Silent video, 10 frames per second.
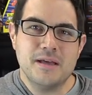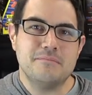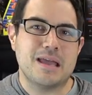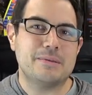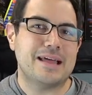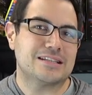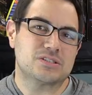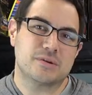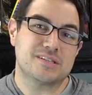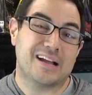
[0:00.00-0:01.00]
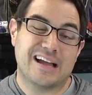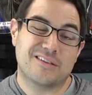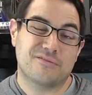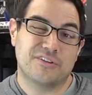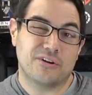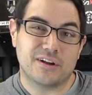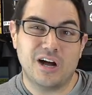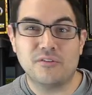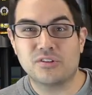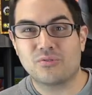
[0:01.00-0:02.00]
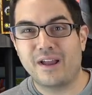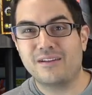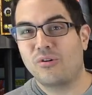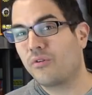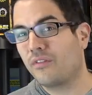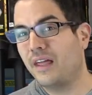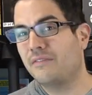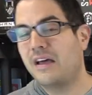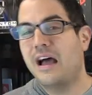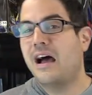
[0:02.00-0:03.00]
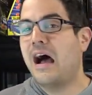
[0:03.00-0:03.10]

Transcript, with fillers: Maybe that's the reason kind of they're veering off to the right or the left.